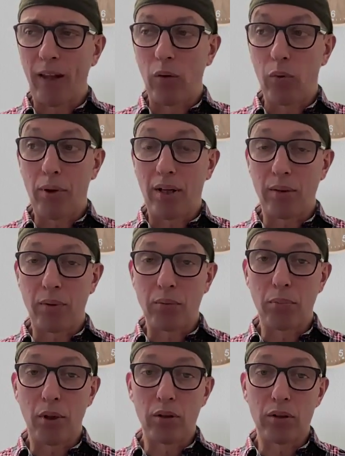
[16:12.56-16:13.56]
We buy them
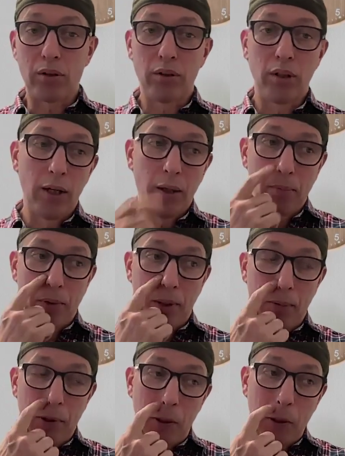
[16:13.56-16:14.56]
in bulk,
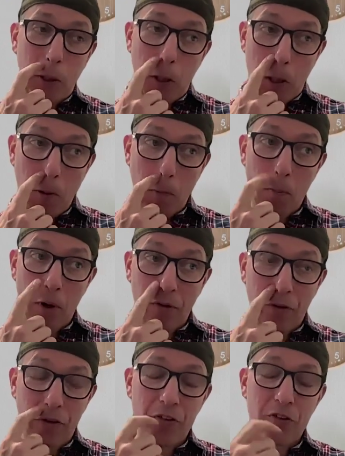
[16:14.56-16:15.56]
maybe a
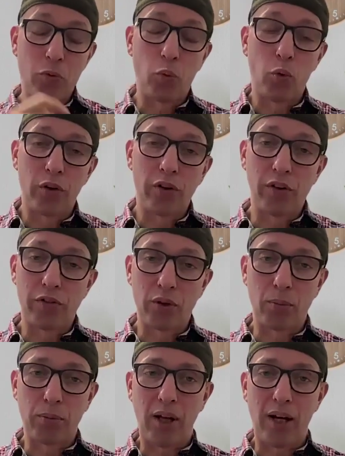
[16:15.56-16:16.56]
month's worth of
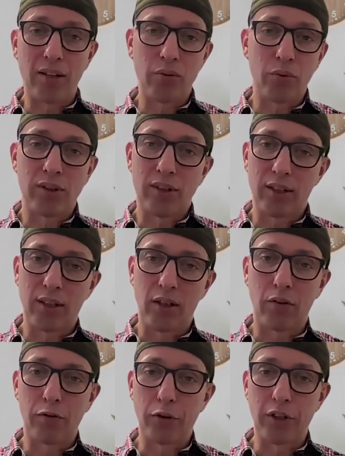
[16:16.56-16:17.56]
supplies, which sit in
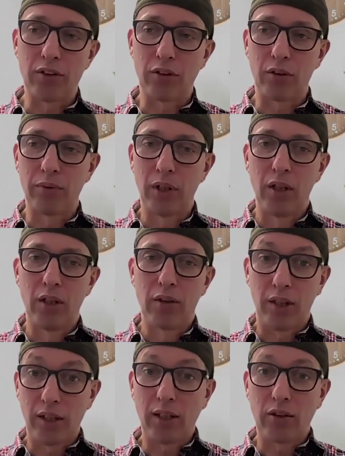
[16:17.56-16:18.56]
our freezer.
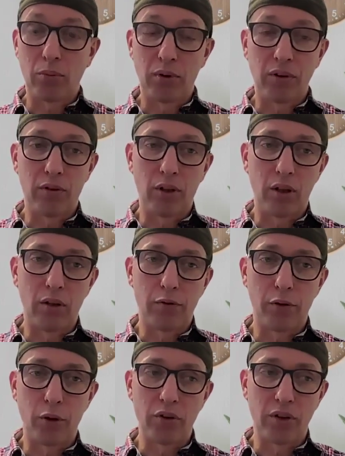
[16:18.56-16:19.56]
They need to be
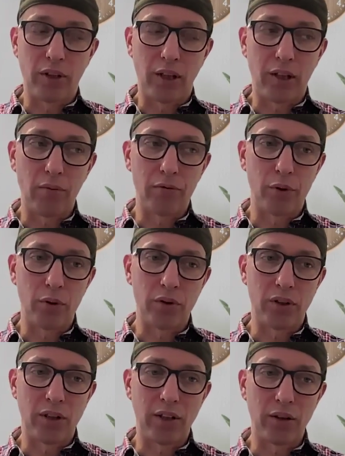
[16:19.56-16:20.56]
frozen. They come
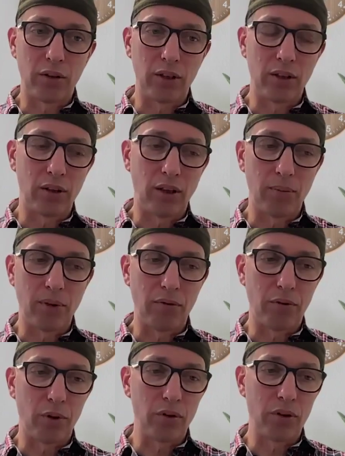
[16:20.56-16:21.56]
frozen, and you need to keep
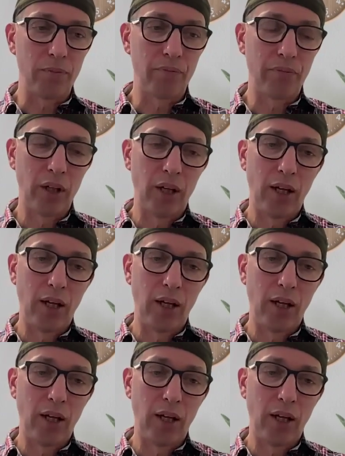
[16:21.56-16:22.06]
them frozen.